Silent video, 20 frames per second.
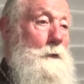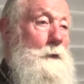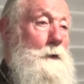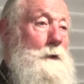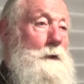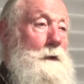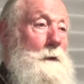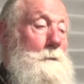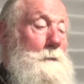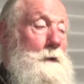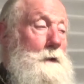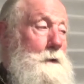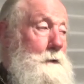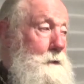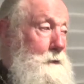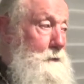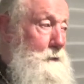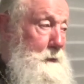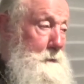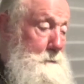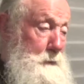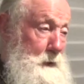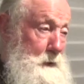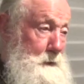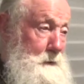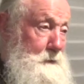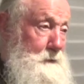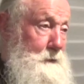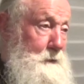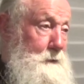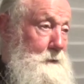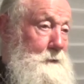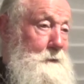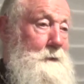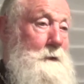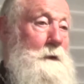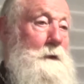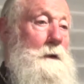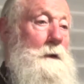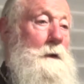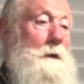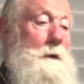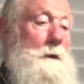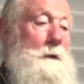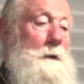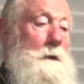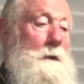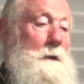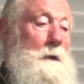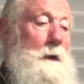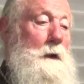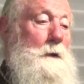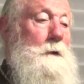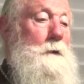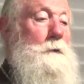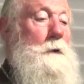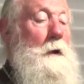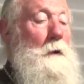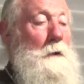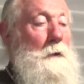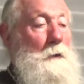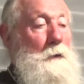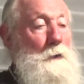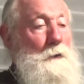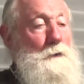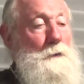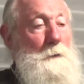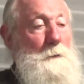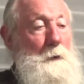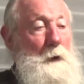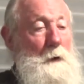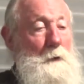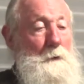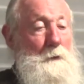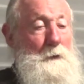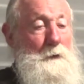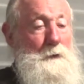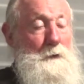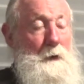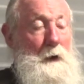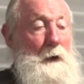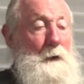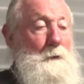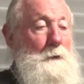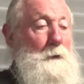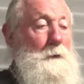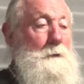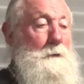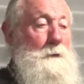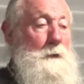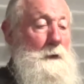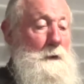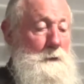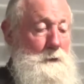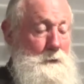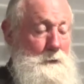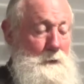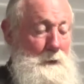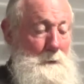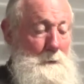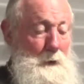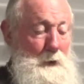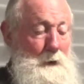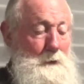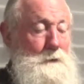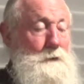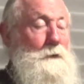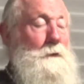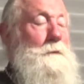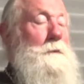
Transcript: that he appeared to St. Paisios. And you know, of course, there's other things of St. Paisios